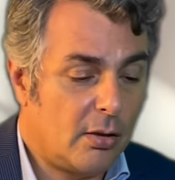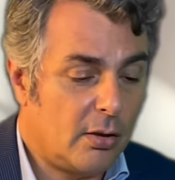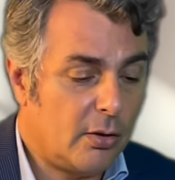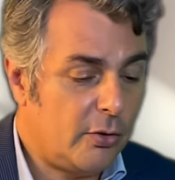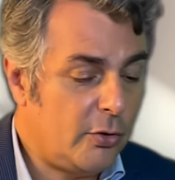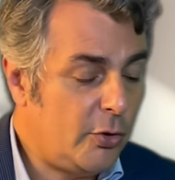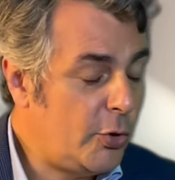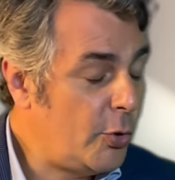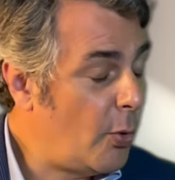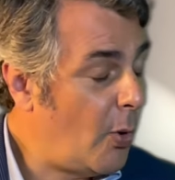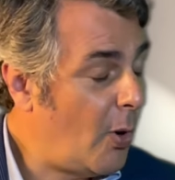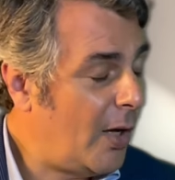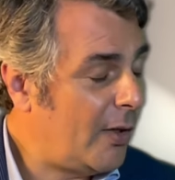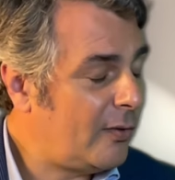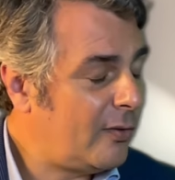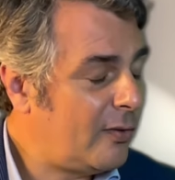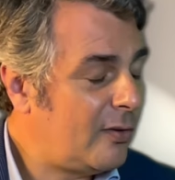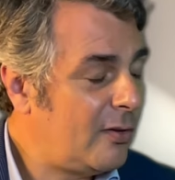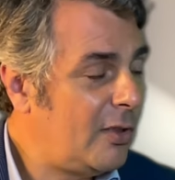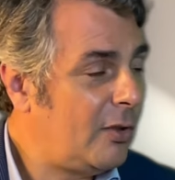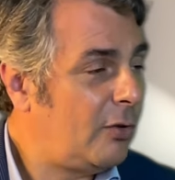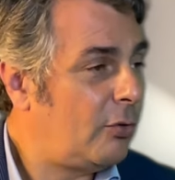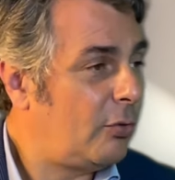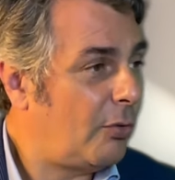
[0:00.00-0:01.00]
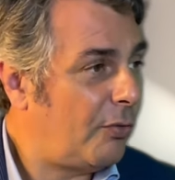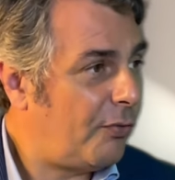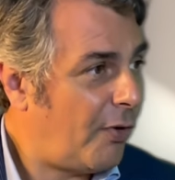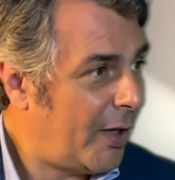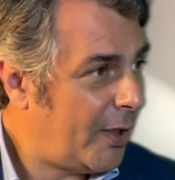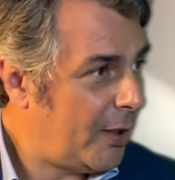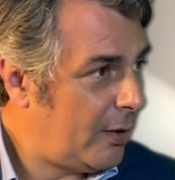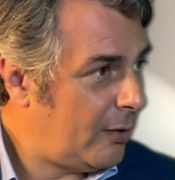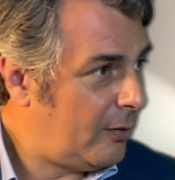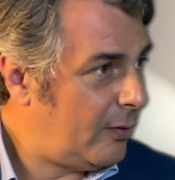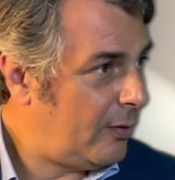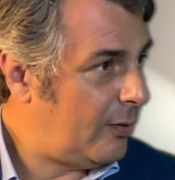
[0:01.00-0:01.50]
US need to
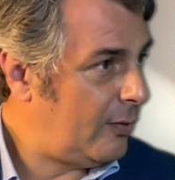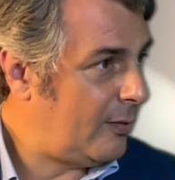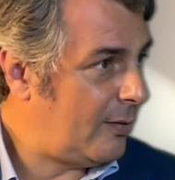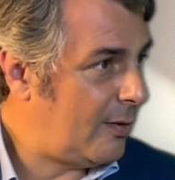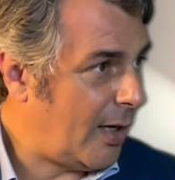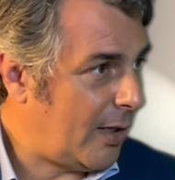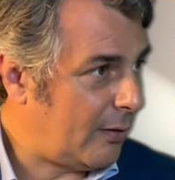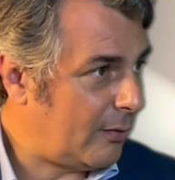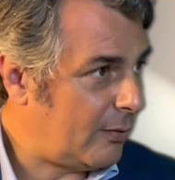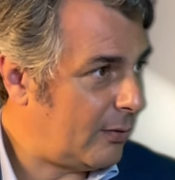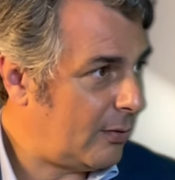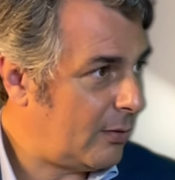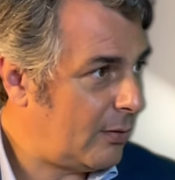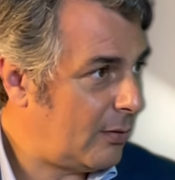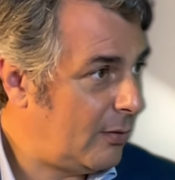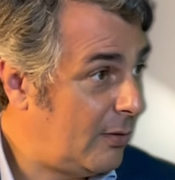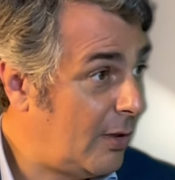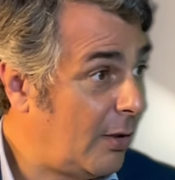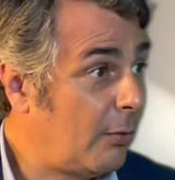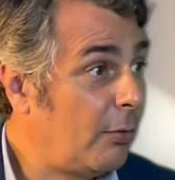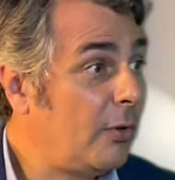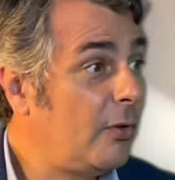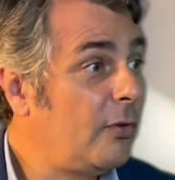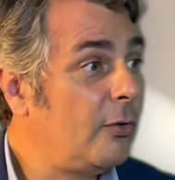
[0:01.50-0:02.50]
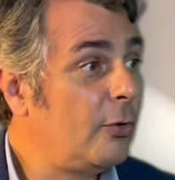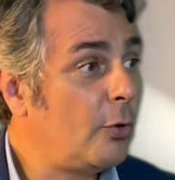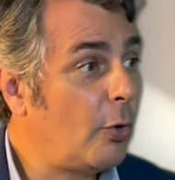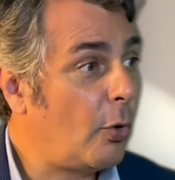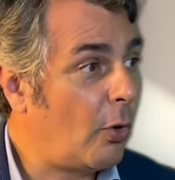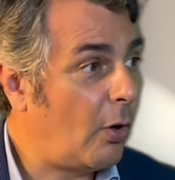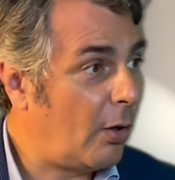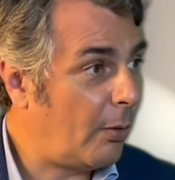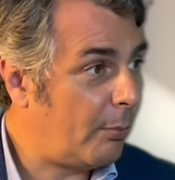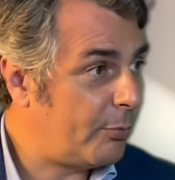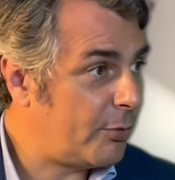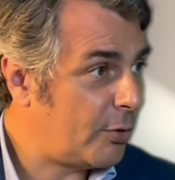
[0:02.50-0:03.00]
finance its debt. There is no
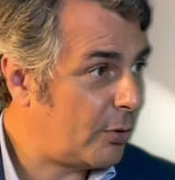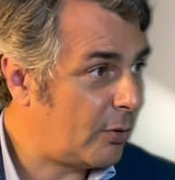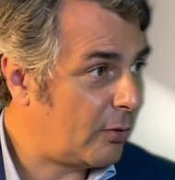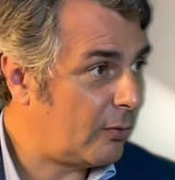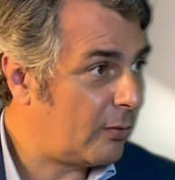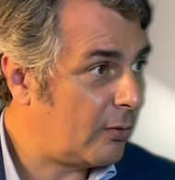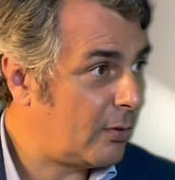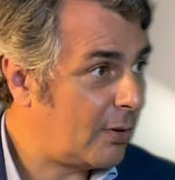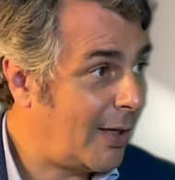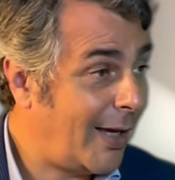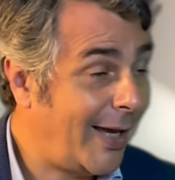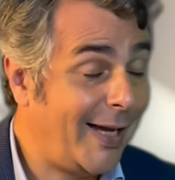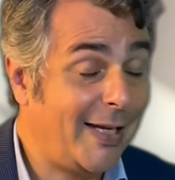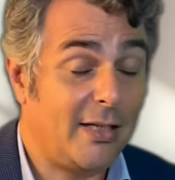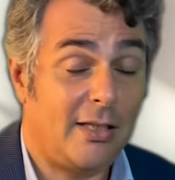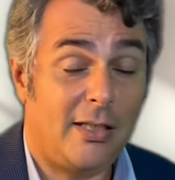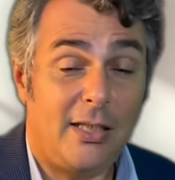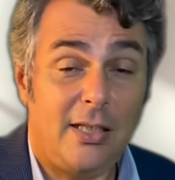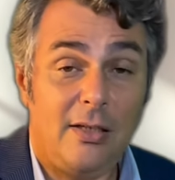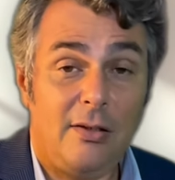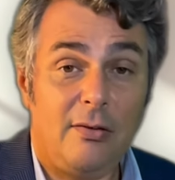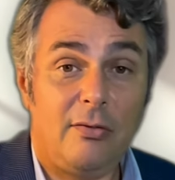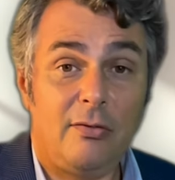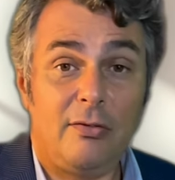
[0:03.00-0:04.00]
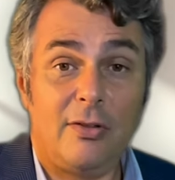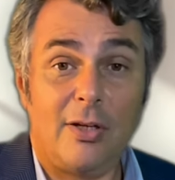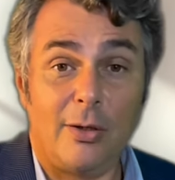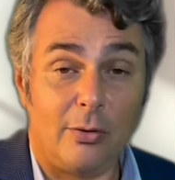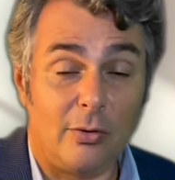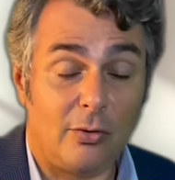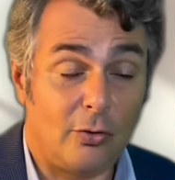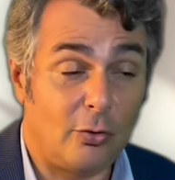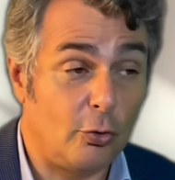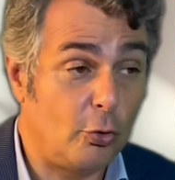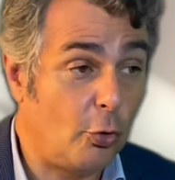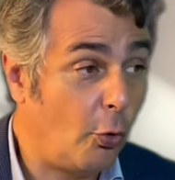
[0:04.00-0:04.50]
options. And if there
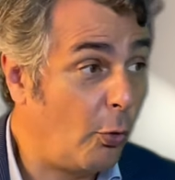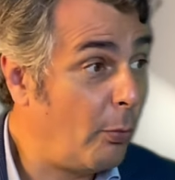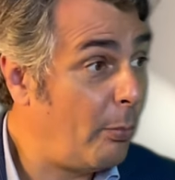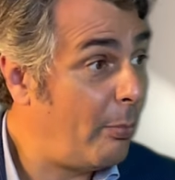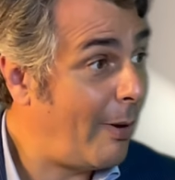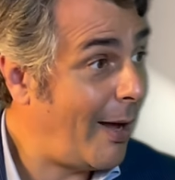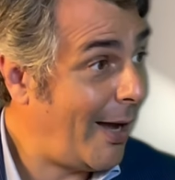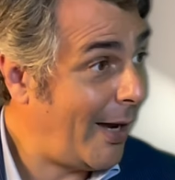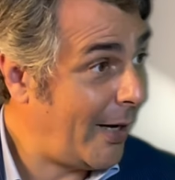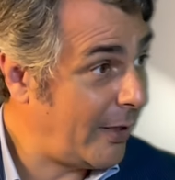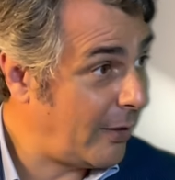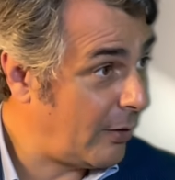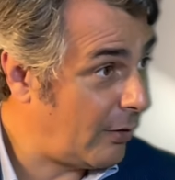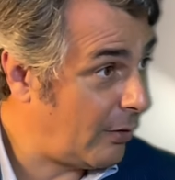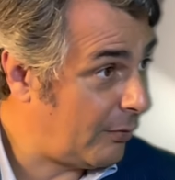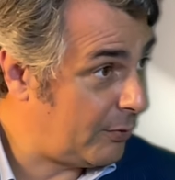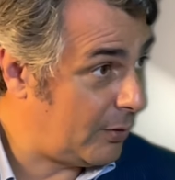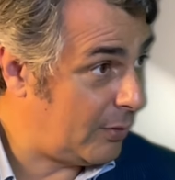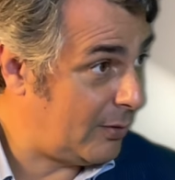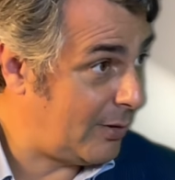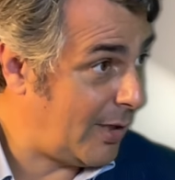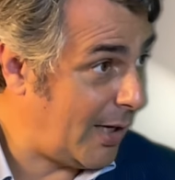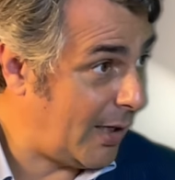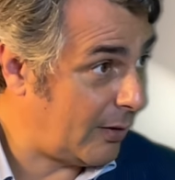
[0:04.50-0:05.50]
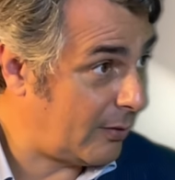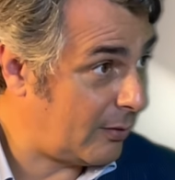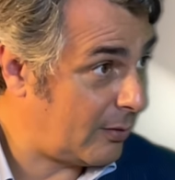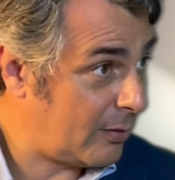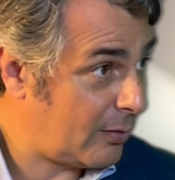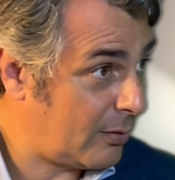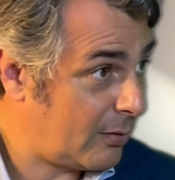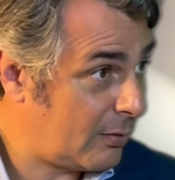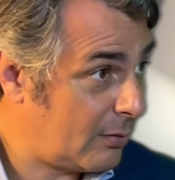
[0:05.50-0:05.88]
is no buyer of the debt,